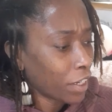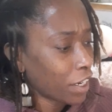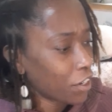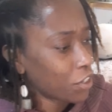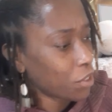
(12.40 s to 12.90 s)

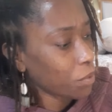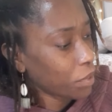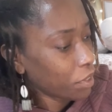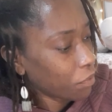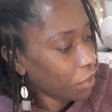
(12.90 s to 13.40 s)
Here
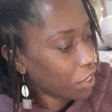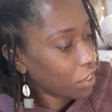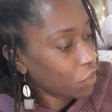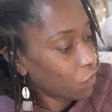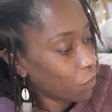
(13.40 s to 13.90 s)
doing
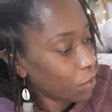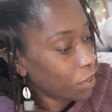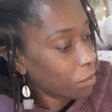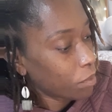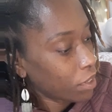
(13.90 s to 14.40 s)
readings for
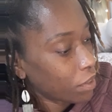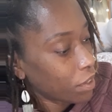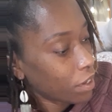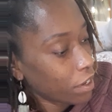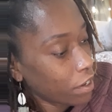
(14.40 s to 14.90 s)
the month
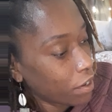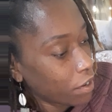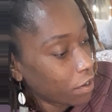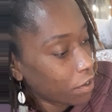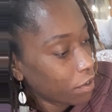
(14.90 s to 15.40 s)

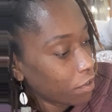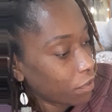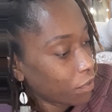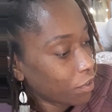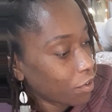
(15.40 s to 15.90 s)
of
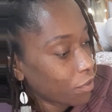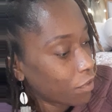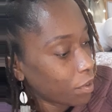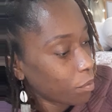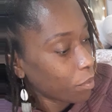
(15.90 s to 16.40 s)

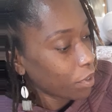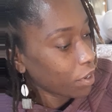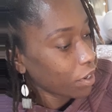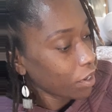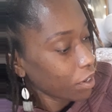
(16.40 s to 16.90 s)

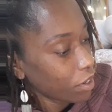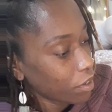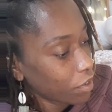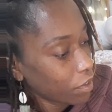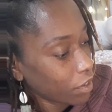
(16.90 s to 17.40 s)
November.
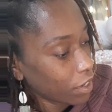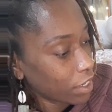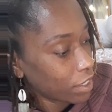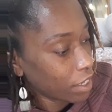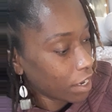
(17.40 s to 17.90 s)
Gonna
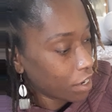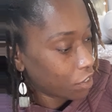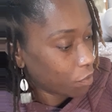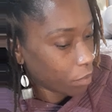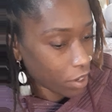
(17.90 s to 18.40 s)

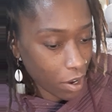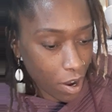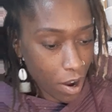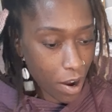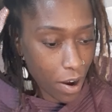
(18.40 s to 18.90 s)
sage my
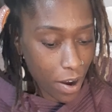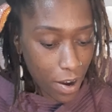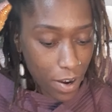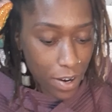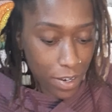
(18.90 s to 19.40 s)

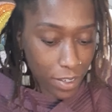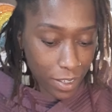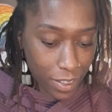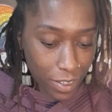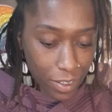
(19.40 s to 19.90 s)

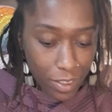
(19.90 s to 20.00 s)
cards.